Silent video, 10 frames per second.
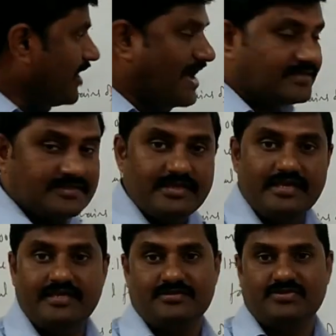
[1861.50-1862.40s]

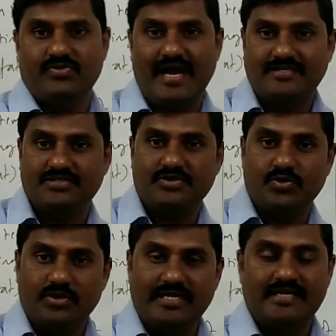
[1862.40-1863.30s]
waxy
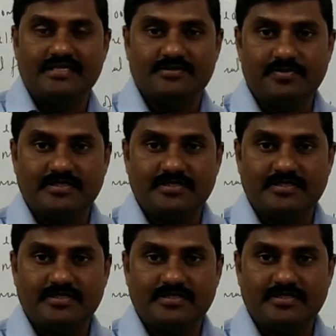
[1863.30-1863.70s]
coating is